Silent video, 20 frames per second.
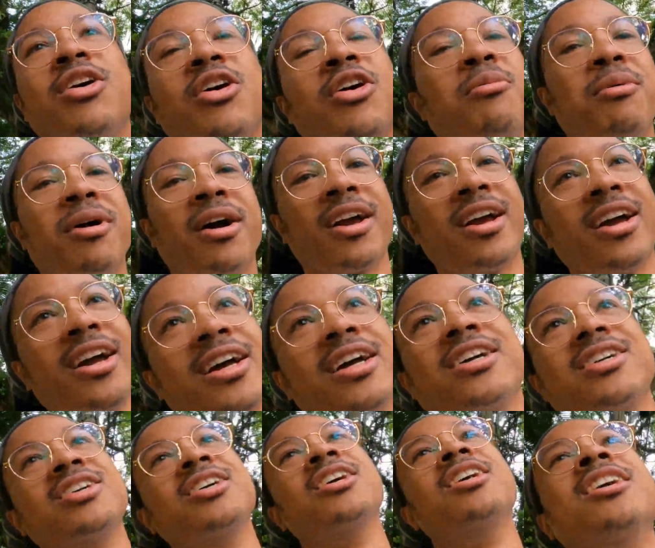oh my
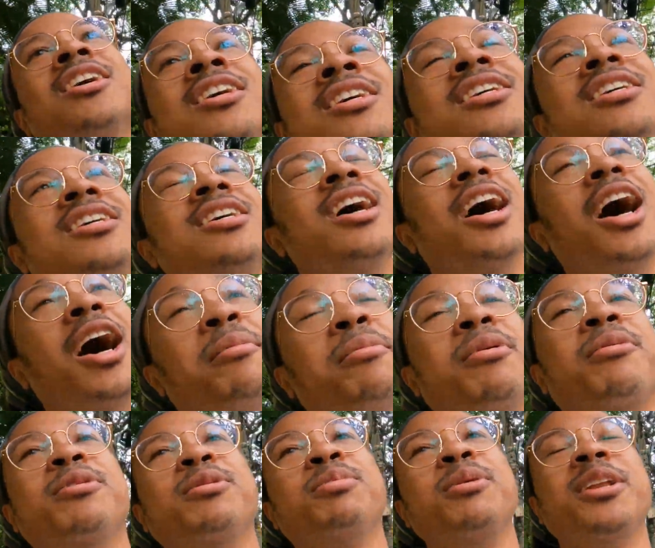gosh, I've
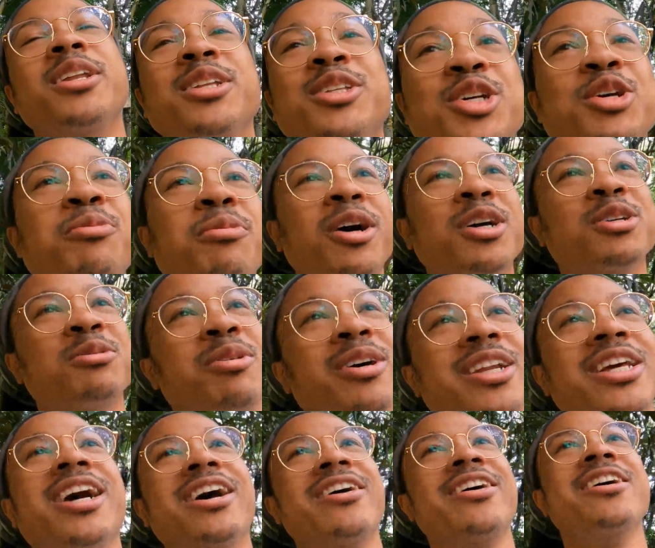been spending too much
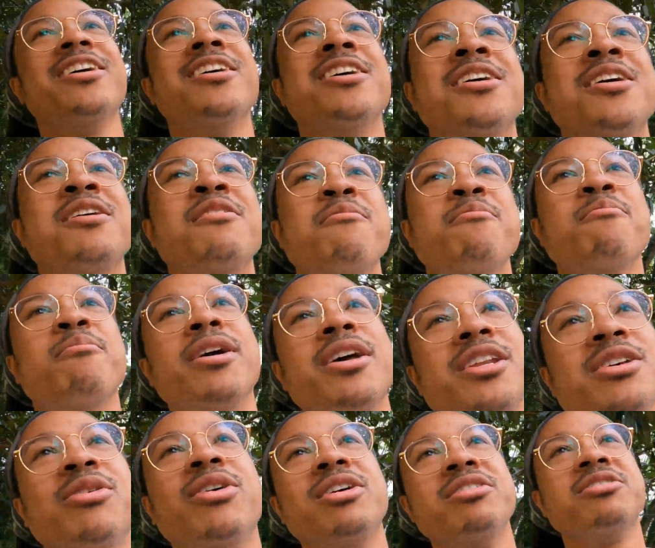money out here. But
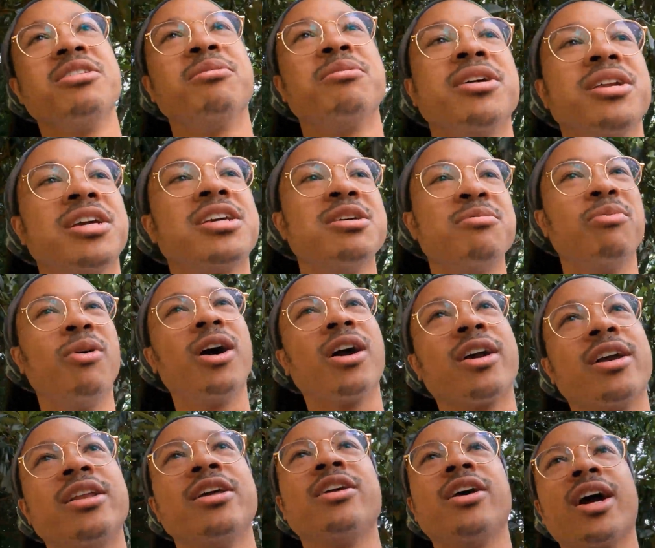anyways, I'm gonna keep
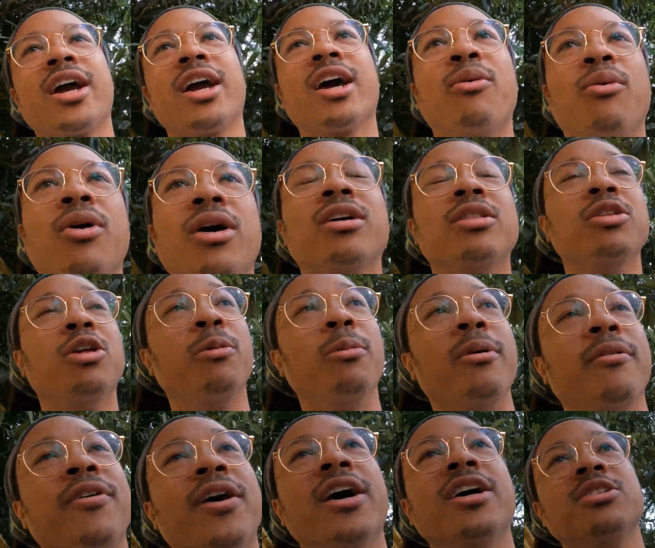walking here. I gotta walk a little
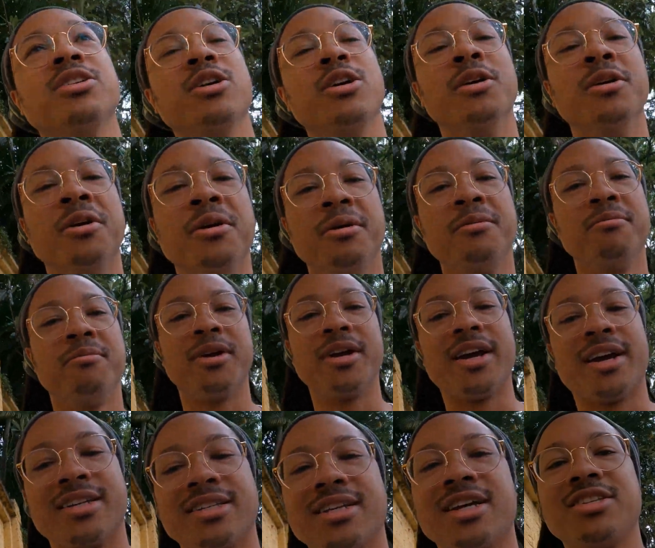bit faster. But
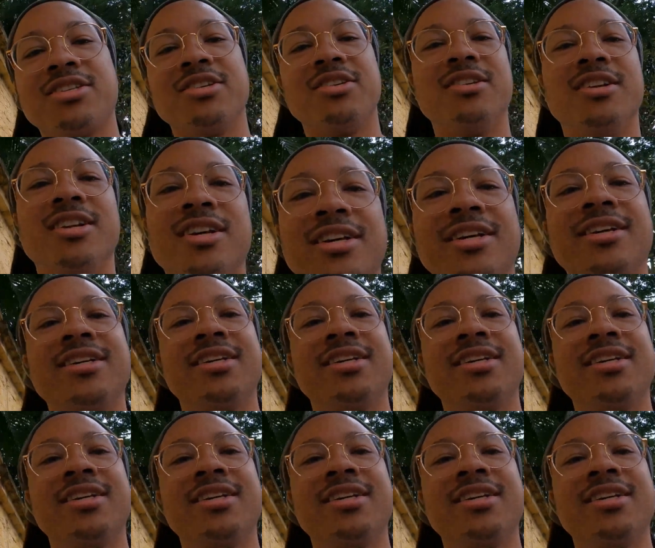yeah, stay tuned.